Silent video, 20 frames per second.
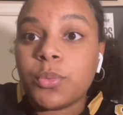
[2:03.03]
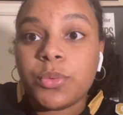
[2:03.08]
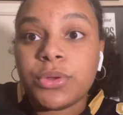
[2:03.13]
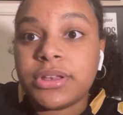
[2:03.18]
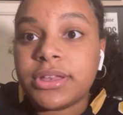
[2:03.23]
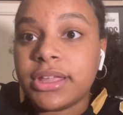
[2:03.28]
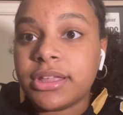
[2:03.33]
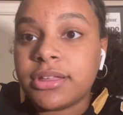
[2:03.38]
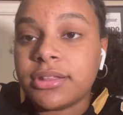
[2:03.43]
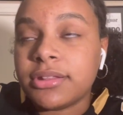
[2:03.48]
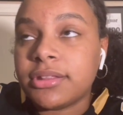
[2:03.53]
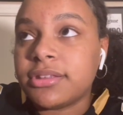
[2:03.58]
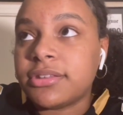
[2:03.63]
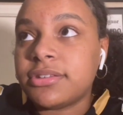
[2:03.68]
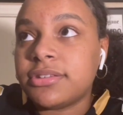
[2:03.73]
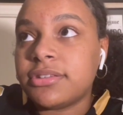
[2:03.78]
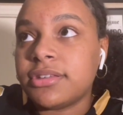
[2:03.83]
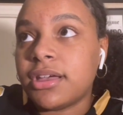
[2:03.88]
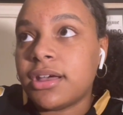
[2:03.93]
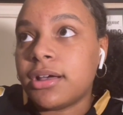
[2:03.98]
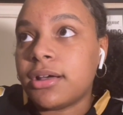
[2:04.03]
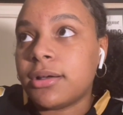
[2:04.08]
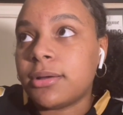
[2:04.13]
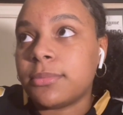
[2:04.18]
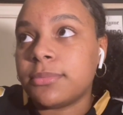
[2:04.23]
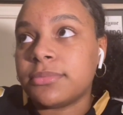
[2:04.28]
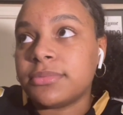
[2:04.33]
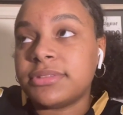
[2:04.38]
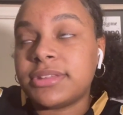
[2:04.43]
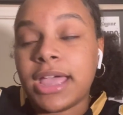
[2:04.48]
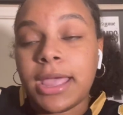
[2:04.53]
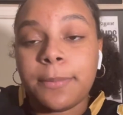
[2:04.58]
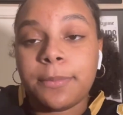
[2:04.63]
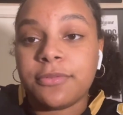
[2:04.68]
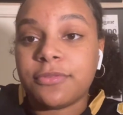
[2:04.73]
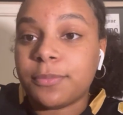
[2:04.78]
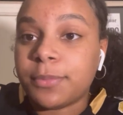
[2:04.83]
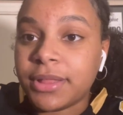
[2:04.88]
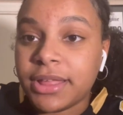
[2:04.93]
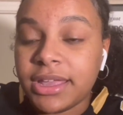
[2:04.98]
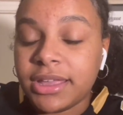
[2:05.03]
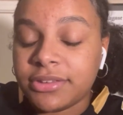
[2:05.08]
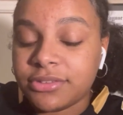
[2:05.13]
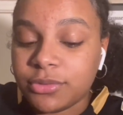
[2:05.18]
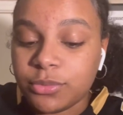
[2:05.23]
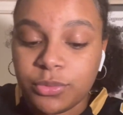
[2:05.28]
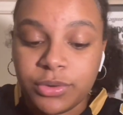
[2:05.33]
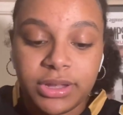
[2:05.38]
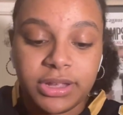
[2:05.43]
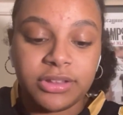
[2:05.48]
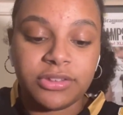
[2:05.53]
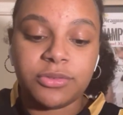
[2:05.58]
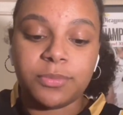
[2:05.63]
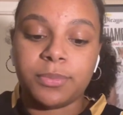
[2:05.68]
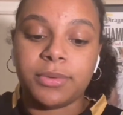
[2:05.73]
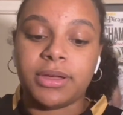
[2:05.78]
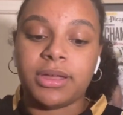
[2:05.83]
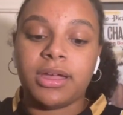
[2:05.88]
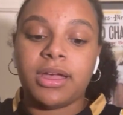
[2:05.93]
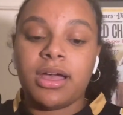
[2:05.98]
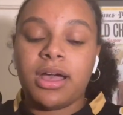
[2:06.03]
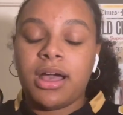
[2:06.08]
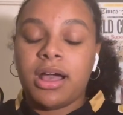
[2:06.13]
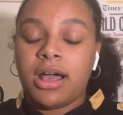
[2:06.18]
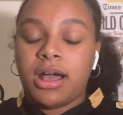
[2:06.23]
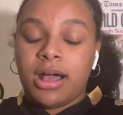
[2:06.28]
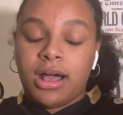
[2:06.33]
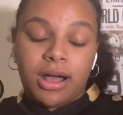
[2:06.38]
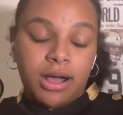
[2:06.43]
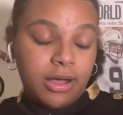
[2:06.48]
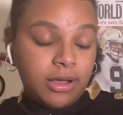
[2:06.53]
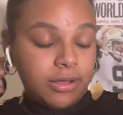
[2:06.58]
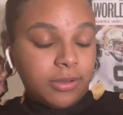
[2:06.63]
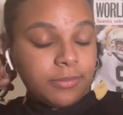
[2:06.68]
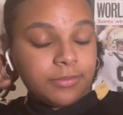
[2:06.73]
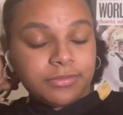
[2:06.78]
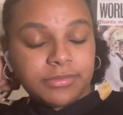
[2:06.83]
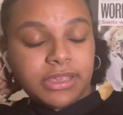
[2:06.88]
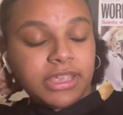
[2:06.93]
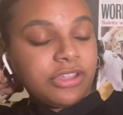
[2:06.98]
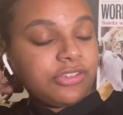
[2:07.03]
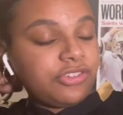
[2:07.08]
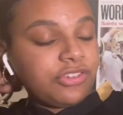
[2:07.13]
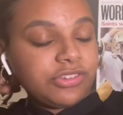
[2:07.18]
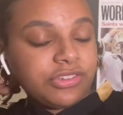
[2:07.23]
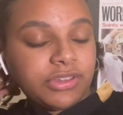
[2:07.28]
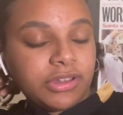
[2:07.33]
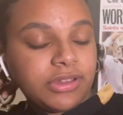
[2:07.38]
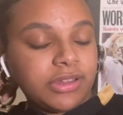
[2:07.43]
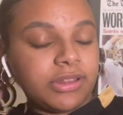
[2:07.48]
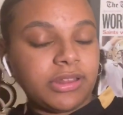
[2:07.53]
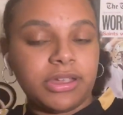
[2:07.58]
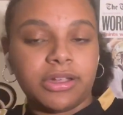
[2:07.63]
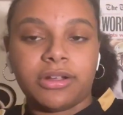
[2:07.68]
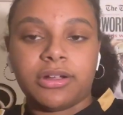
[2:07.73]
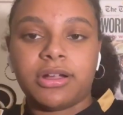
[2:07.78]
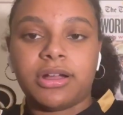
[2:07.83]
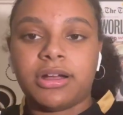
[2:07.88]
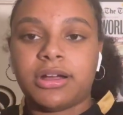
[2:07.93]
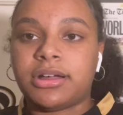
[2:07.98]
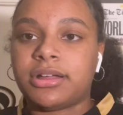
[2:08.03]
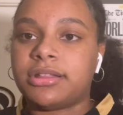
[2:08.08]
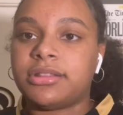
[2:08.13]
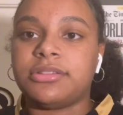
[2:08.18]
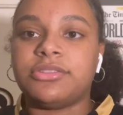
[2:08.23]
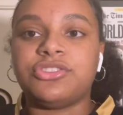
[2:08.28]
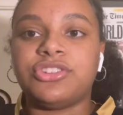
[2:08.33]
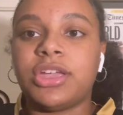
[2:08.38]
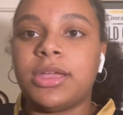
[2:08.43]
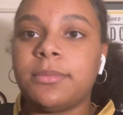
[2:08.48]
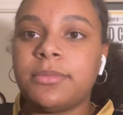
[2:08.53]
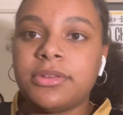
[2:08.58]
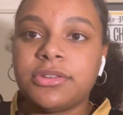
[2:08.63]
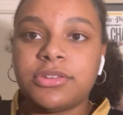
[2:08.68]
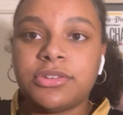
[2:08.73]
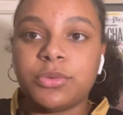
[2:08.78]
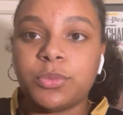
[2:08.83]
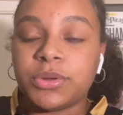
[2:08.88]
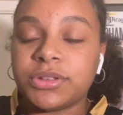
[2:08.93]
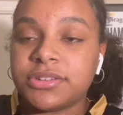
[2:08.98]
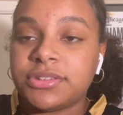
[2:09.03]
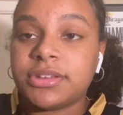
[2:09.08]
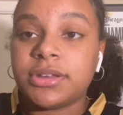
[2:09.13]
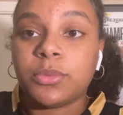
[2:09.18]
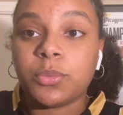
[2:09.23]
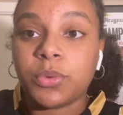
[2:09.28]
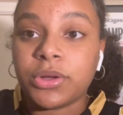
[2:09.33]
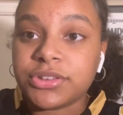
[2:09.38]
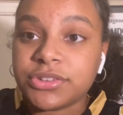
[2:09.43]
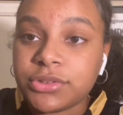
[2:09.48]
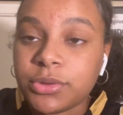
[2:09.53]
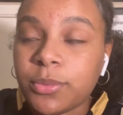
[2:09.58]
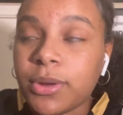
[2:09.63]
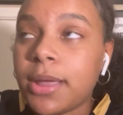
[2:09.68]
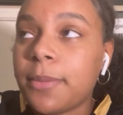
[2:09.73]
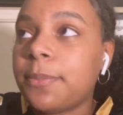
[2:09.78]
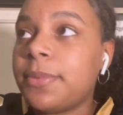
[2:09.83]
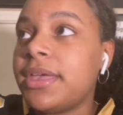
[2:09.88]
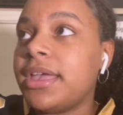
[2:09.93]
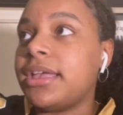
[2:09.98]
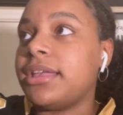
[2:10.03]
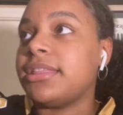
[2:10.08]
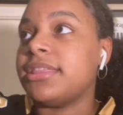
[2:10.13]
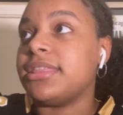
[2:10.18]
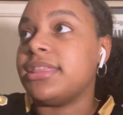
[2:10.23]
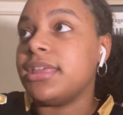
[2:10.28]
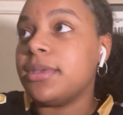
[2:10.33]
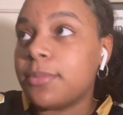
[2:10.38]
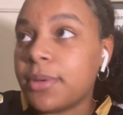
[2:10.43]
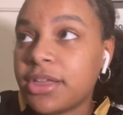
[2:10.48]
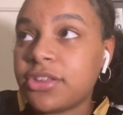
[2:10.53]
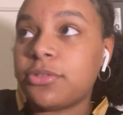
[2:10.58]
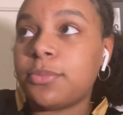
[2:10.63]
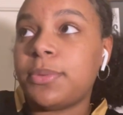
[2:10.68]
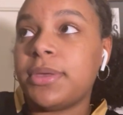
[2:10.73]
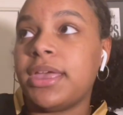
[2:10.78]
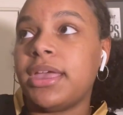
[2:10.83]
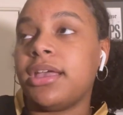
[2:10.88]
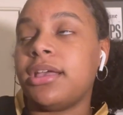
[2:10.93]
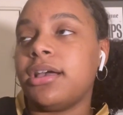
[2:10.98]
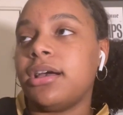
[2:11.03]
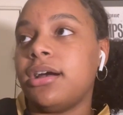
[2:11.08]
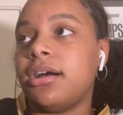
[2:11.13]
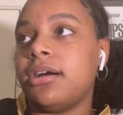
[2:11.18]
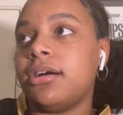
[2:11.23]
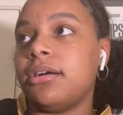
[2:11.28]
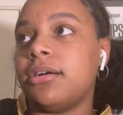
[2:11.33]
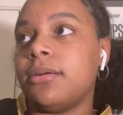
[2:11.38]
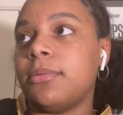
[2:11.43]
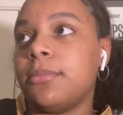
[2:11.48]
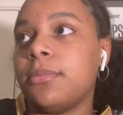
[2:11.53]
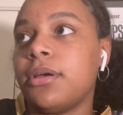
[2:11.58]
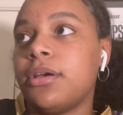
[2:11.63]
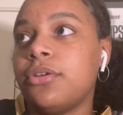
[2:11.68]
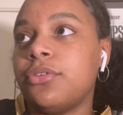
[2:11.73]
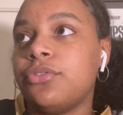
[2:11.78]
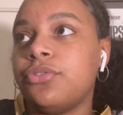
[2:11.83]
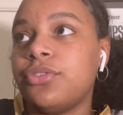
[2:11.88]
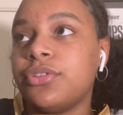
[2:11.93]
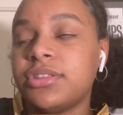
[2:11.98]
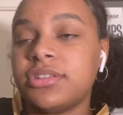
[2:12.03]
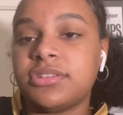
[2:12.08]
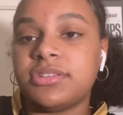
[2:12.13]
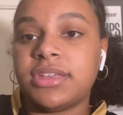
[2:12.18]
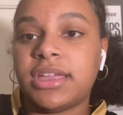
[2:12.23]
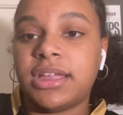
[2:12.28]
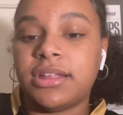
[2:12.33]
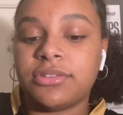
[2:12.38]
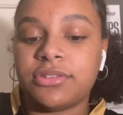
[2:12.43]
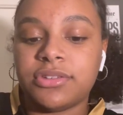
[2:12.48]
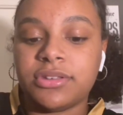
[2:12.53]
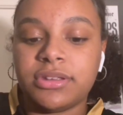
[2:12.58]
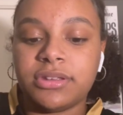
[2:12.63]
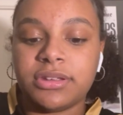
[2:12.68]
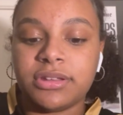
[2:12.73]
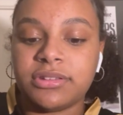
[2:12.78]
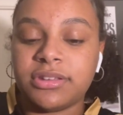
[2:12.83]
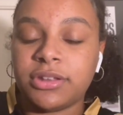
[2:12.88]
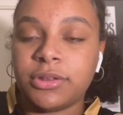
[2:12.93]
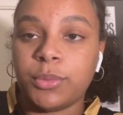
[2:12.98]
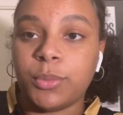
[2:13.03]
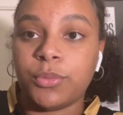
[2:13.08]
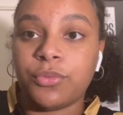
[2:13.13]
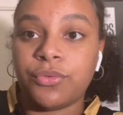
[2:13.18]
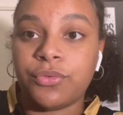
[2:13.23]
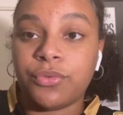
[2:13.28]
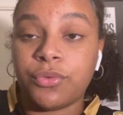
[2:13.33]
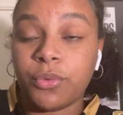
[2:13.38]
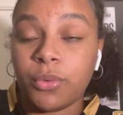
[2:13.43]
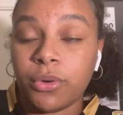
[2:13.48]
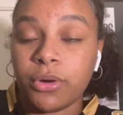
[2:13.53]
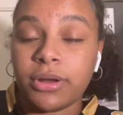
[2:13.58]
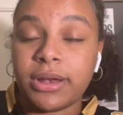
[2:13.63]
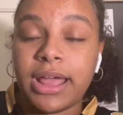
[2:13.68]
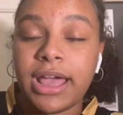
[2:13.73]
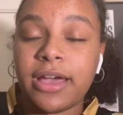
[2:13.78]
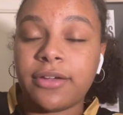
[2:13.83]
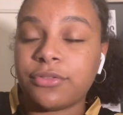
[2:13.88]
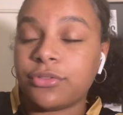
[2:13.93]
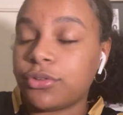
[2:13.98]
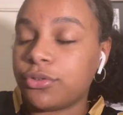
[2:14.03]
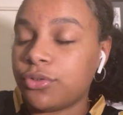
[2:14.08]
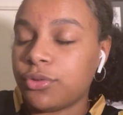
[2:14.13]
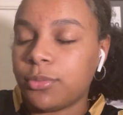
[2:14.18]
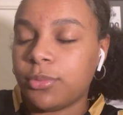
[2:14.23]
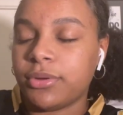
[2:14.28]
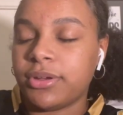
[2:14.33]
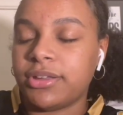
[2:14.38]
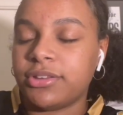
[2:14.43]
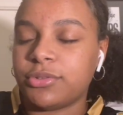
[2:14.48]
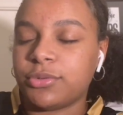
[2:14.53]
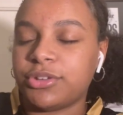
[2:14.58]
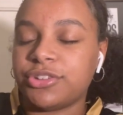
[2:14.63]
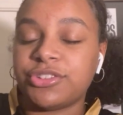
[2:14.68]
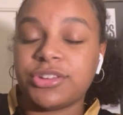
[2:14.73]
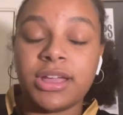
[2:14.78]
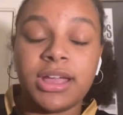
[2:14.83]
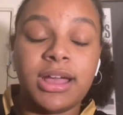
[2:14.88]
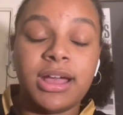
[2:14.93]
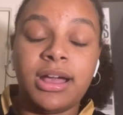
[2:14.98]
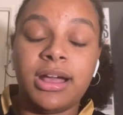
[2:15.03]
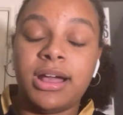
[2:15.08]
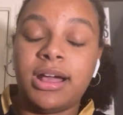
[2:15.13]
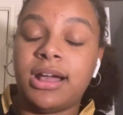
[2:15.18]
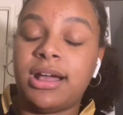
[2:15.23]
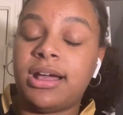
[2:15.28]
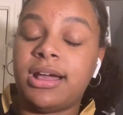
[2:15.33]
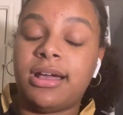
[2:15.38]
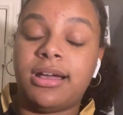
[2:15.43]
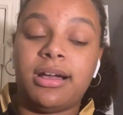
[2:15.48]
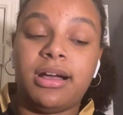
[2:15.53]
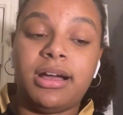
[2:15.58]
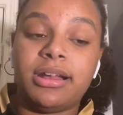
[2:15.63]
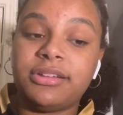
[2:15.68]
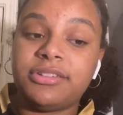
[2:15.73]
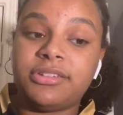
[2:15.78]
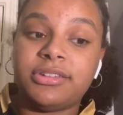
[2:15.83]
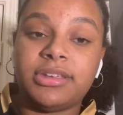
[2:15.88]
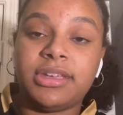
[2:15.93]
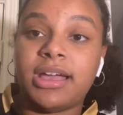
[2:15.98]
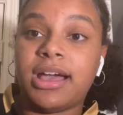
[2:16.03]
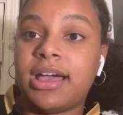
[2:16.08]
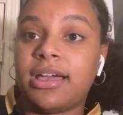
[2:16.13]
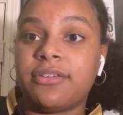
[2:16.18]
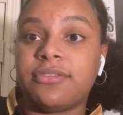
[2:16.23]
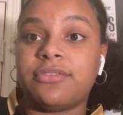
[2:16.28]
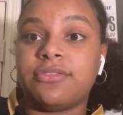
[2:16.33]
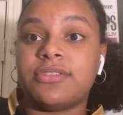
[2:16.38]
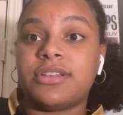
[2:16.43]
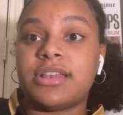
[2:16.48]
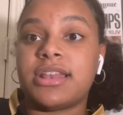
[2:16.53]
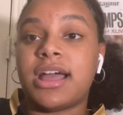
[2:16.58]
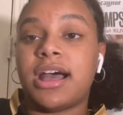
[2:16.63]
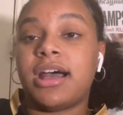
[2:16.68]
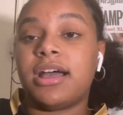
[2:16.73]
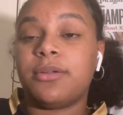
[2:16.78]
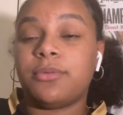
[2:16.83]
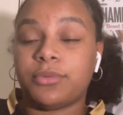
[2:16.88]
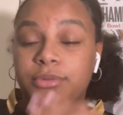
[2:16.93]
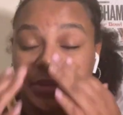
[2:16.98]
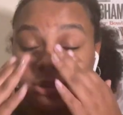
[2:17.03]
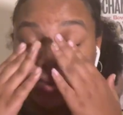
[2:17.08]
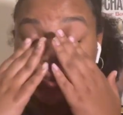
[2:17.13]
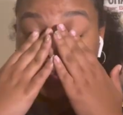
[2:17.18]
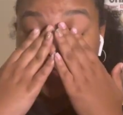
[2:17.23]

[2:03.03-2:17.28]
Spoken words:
ridiculous type of plays and reads. But it's just clear Jameis Winston was the right pick, the best pick for the Saints continuing forward after Drew Brees, which honestly I have not really